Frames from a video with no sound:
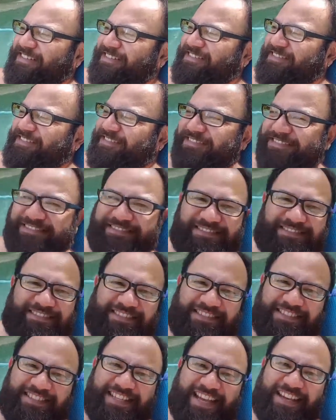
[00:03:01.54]
and
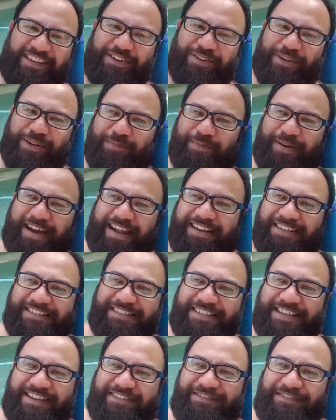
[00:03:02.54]
take it all apart and
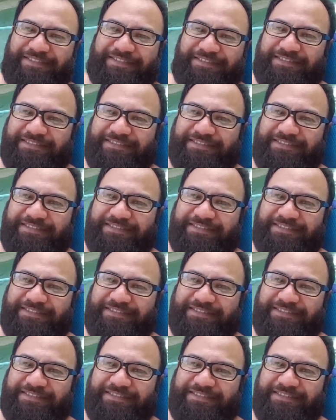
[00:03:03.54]
stuff,